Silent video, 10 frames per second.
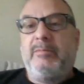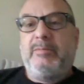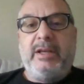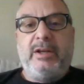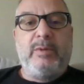
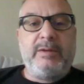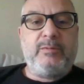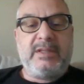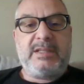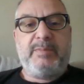But
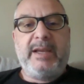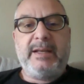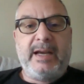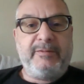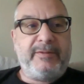when
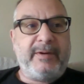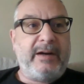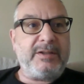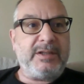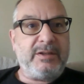Spain had
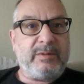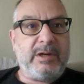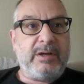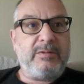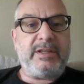fires and
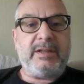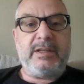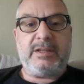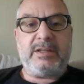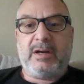droughts,
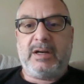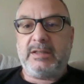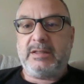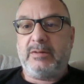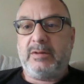Italy's
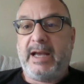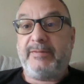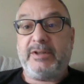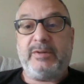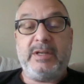got
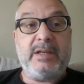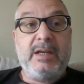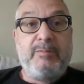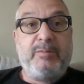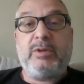half the trees.
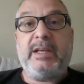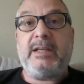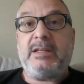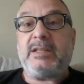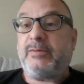
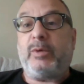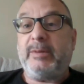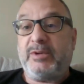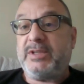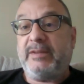Puglia does
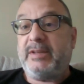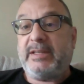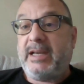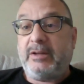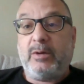40% of the
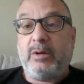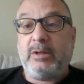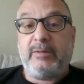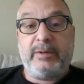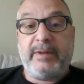Italian
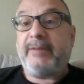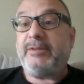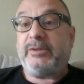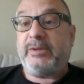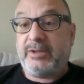olive oil. Half
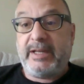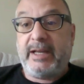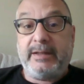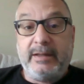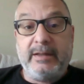the trees are
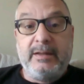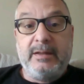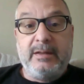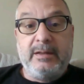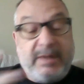dead. I
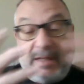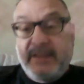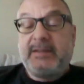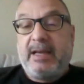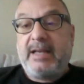mean,
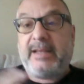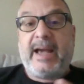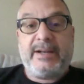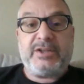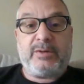that's
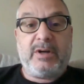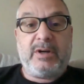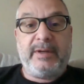catastrophic.